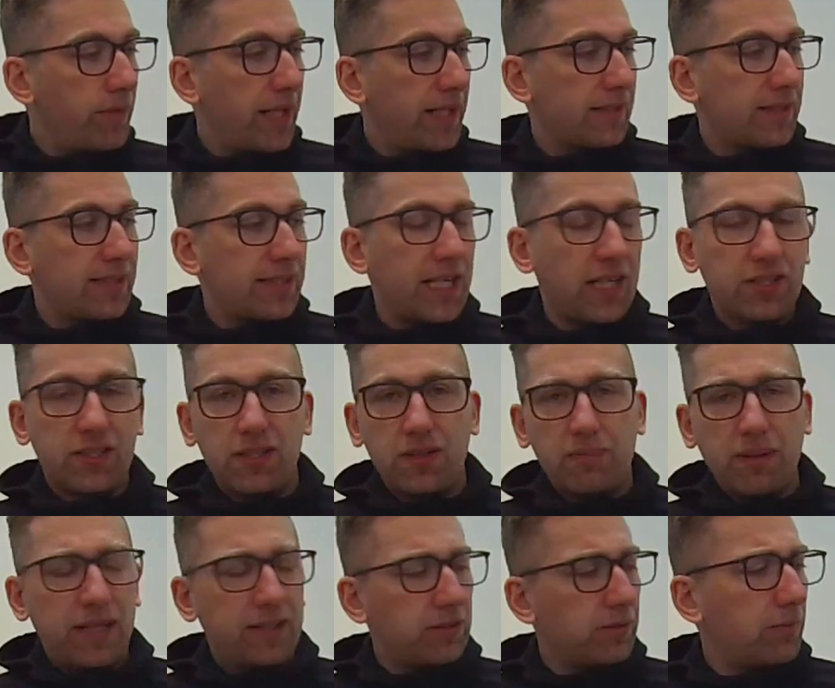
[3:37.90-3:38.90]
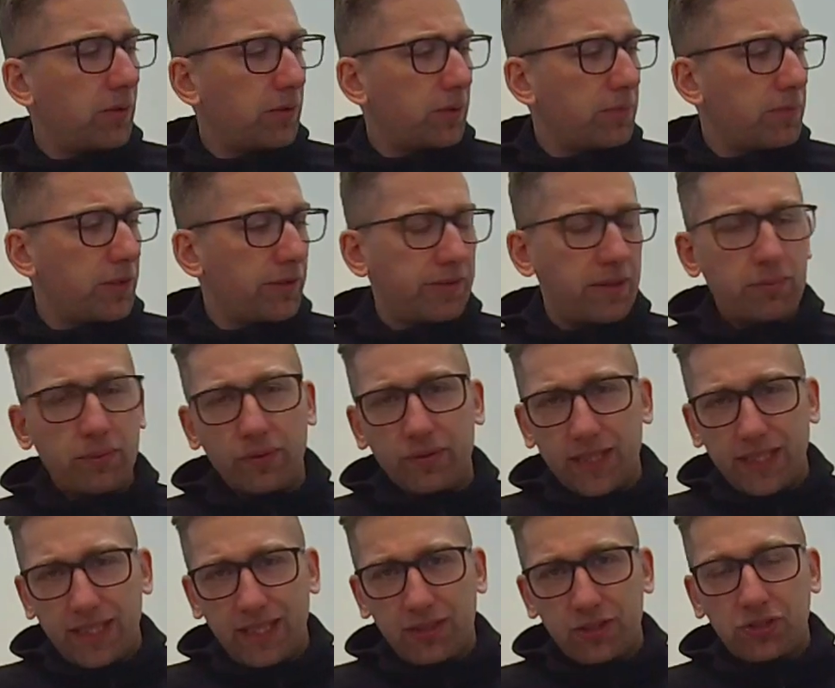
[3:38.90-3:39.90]
It's attached to the bag, so I'm not going to move it, but
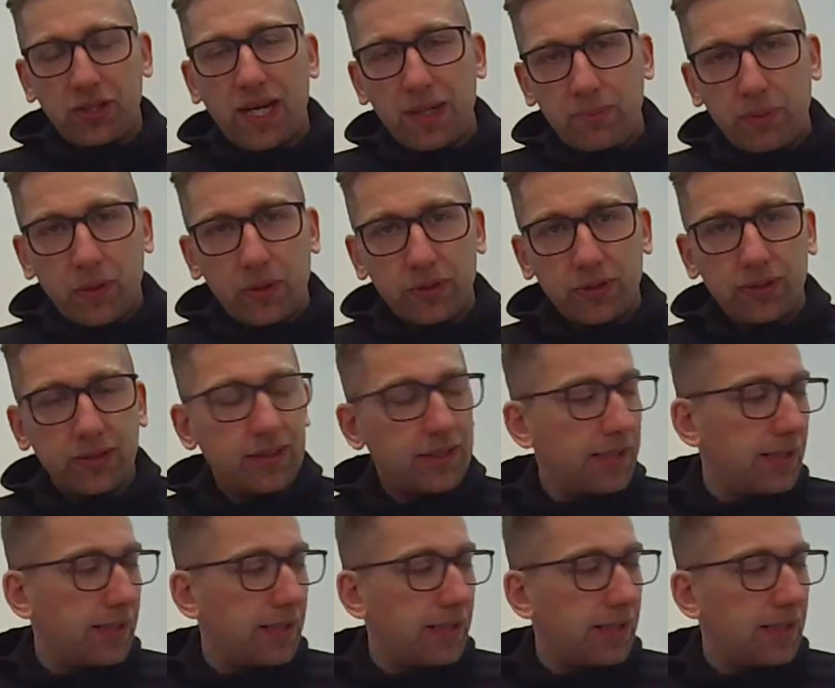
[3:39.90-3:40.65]
the tripod,